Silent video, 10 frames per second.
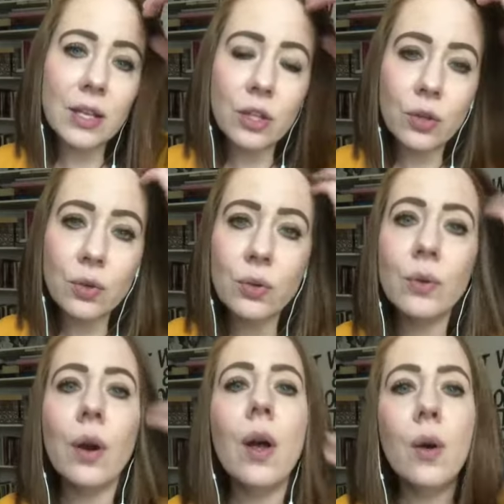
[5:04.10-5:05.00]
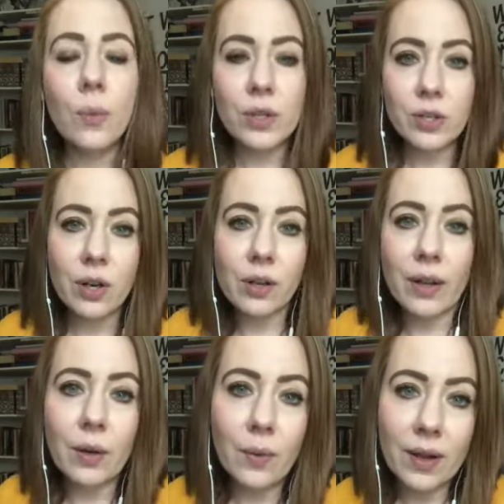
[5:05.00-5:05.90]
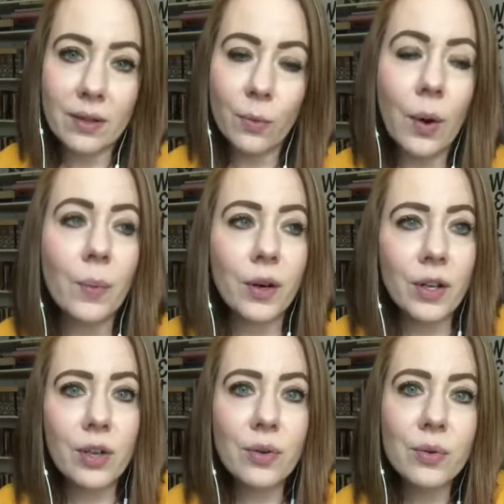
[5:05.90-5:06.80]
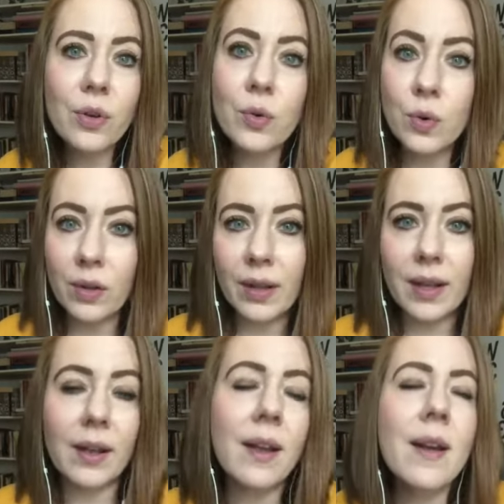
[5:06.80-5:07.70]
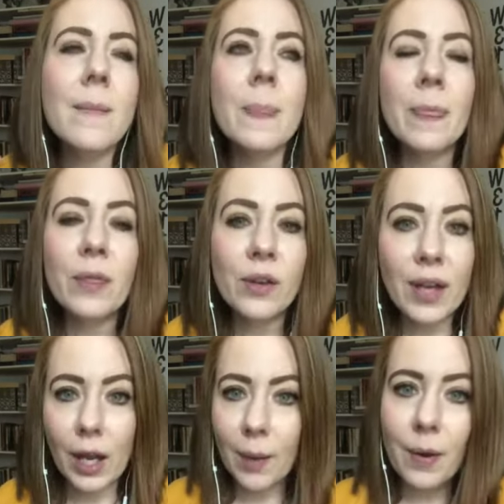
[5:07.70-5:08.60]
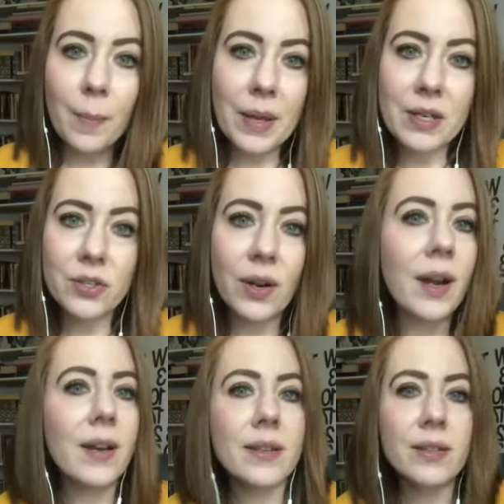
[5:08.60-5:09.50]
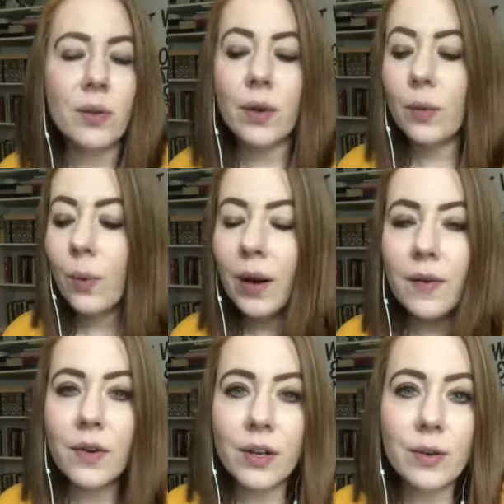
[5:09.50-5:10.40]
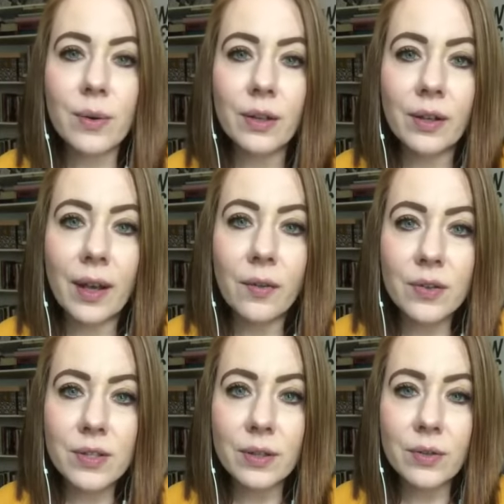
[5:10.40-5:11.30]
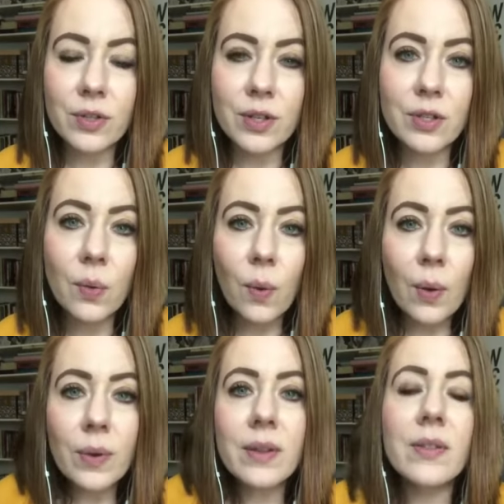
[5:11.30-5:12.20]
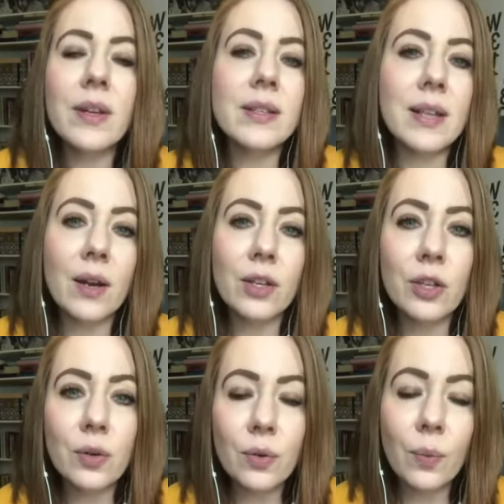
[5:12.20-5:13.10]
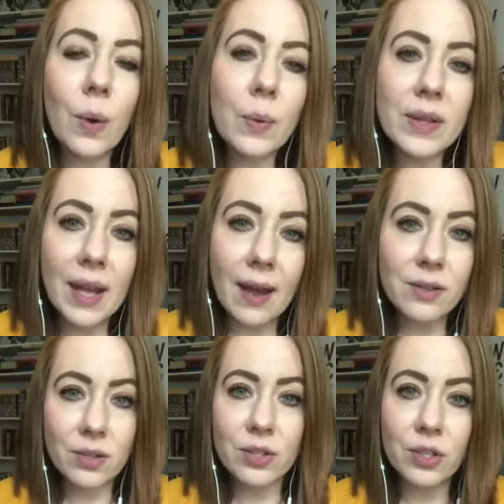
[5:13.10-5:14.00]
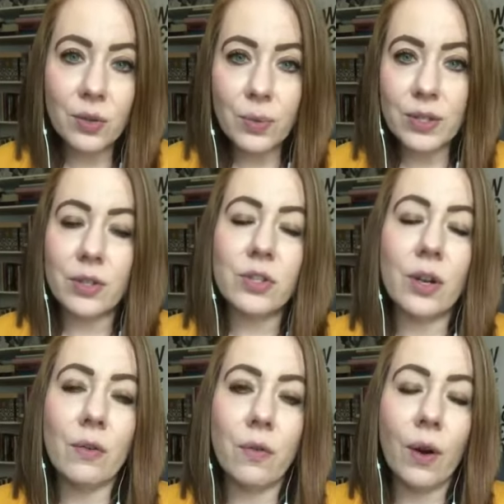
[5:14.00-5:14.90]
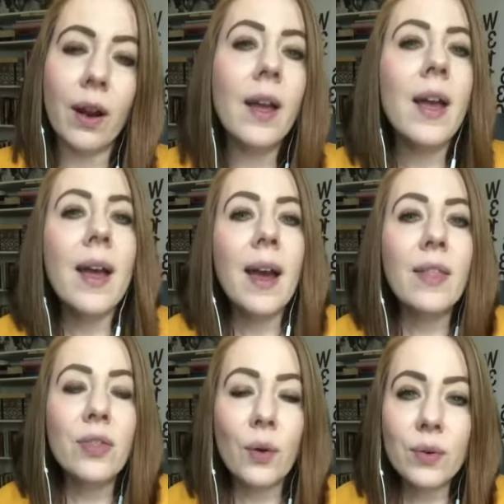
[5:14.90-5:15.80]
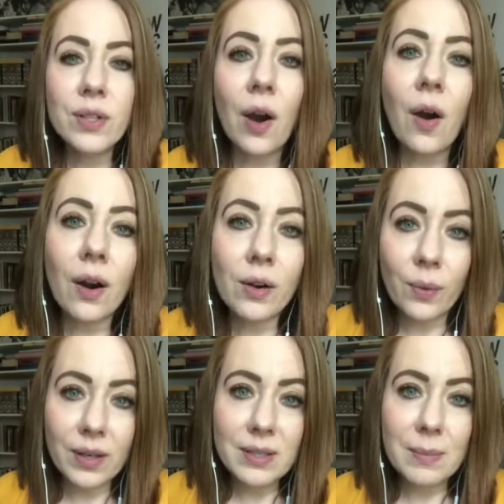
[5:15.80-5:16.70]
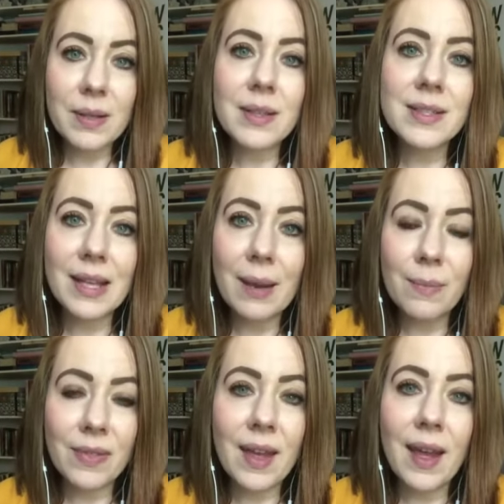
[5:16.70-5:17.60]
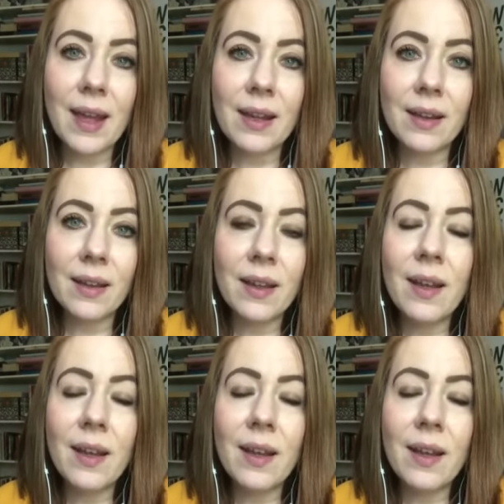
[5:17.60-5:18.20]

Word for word: that you were struggling with. What were you Googling, looking up on Pinterest, or wherever you were looking for solutions? What were the things that what were the answers you were searching for? And those are going to be the same thing